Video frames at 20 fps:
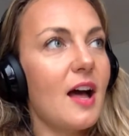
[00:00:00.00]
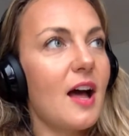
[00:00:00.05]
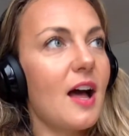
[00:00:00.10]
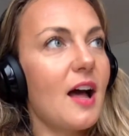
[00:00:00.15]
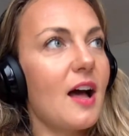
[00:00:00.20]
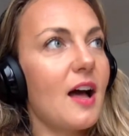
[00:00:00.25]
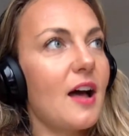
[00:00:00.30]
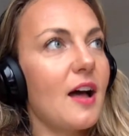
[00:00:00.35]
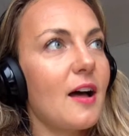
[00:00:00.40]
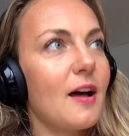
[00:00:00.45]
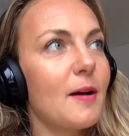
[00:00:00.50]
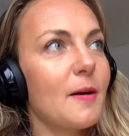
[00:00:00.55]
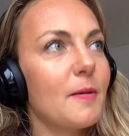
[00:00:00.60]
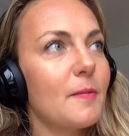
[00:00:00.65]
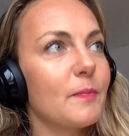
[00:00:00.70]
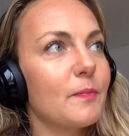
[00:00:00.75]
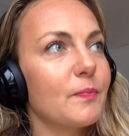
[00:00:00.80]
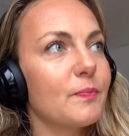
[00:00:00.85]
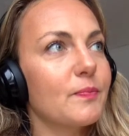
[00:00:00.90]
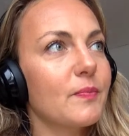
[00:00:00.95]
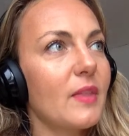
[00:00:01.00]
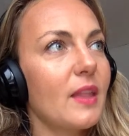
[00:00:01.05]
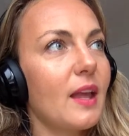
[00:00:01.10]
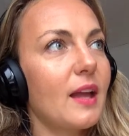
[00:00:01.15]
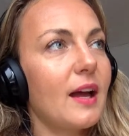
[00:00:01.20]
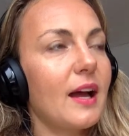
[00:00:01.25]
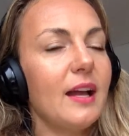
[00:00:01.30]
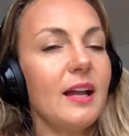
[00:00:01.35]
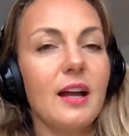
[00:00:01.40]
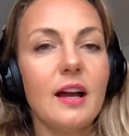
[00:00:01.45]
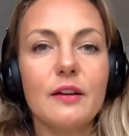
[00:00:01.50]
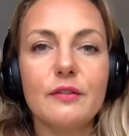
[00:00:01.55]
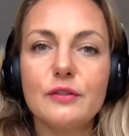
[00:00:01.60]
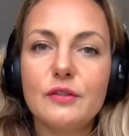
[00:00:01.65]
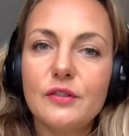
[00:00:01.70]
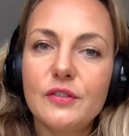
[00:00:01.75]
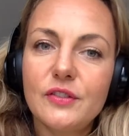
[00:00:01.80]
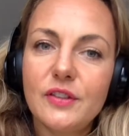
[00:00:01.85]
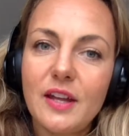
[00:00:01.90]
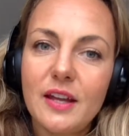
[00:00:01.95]
I have
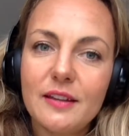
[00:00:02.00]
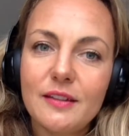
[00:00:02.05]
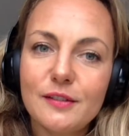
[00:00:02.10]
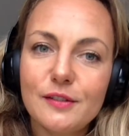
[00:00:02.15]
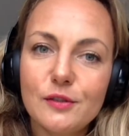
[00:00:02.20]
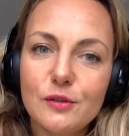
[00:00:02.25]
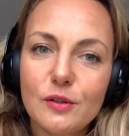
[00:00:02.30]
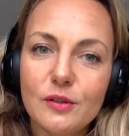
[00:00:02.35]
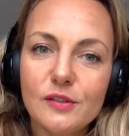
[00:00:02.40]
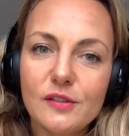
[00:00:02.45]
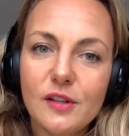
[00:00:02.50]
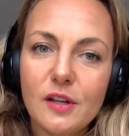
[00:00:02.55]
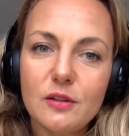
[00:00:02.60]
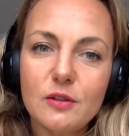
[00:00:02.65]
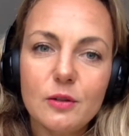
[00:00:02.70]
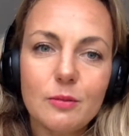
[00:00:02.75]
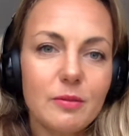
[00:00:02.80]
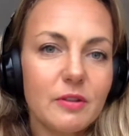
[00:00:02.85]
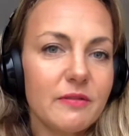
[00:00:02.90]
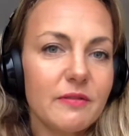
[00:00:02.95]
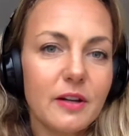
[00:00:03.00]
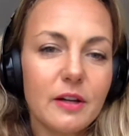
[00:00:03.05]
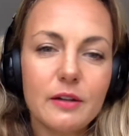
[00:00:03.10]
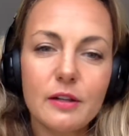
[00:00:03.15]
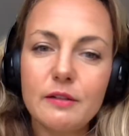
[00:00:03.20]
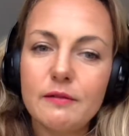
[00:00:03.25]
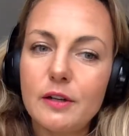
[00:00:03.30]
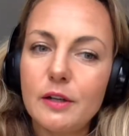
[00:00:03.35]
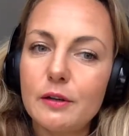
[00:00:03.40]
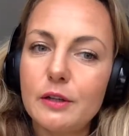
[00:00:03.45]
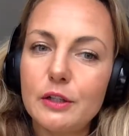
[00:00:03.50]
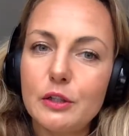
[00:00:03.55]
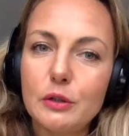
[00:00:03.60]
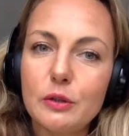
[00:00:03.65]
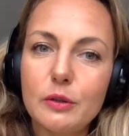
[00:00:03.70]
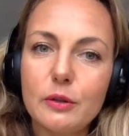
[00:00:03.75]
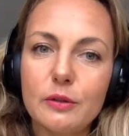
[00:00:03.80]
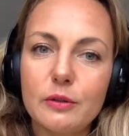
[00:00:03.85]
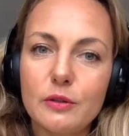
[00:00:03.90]
to say this turns out to be very, very true.